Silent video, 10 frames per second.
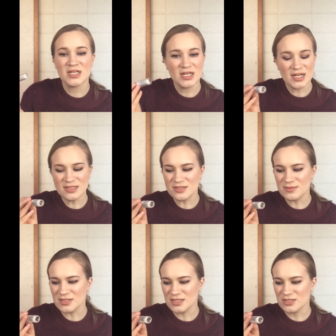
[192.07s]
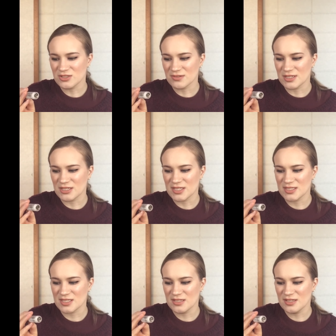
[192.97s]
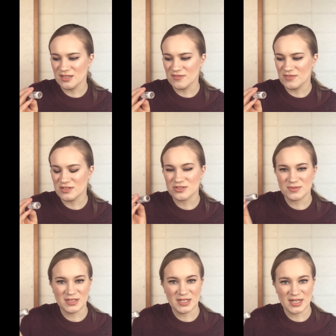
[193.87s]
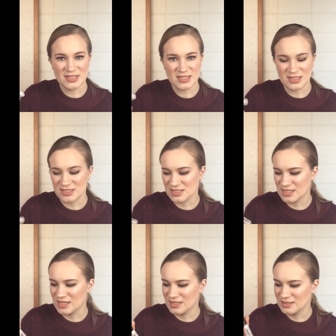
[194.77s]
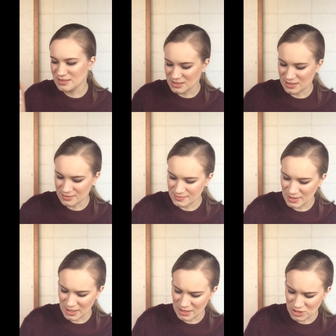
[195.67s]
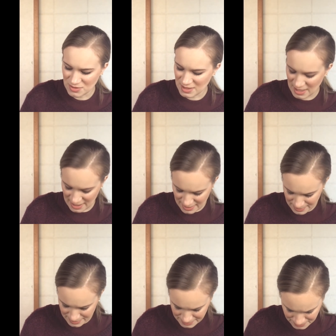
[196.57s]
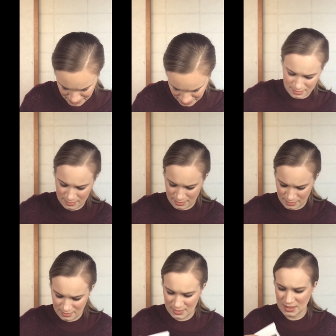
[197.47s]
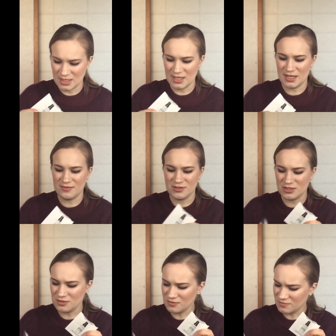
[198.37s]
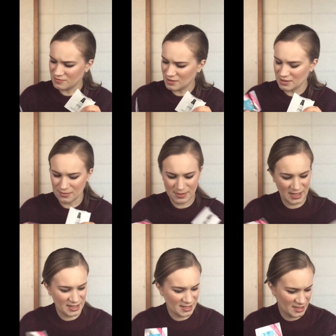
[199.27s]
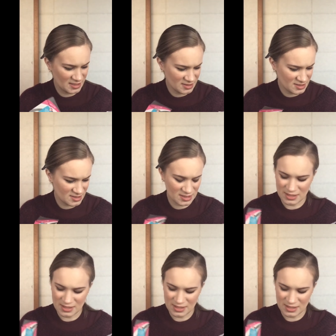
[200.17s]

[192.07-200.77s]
I did really enjoy this. I think it feels really nice on the skin, so I enjoyed that. I have two foil packets.